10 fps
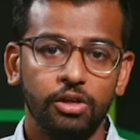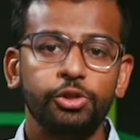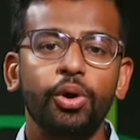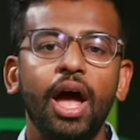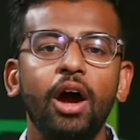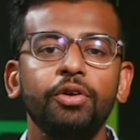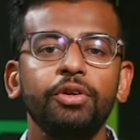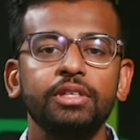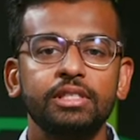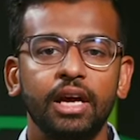So how do you
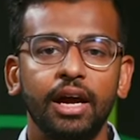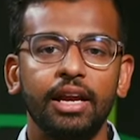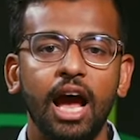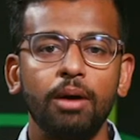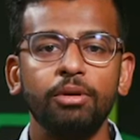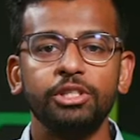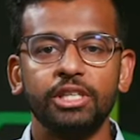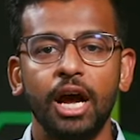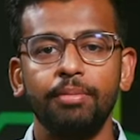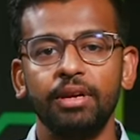decide how much
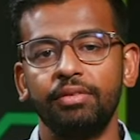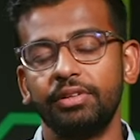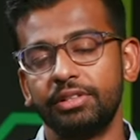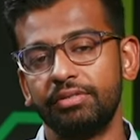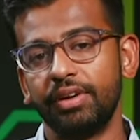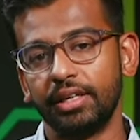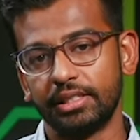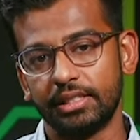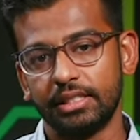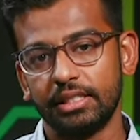time and effort to
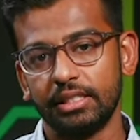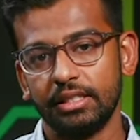invest?